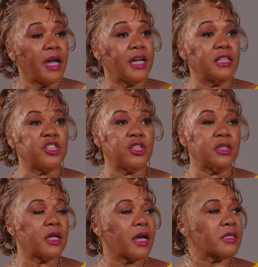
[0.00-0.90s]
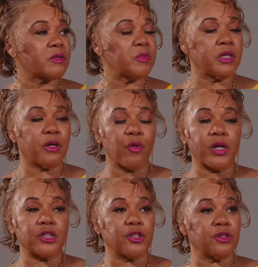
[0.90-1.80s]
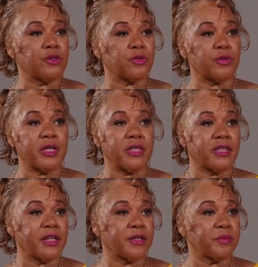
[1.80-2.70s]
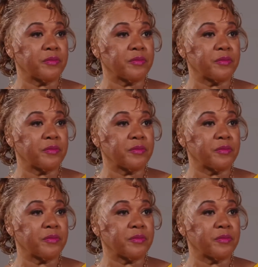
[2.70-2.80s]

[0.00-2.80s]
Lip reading: And she didn't ask me any questions or anything.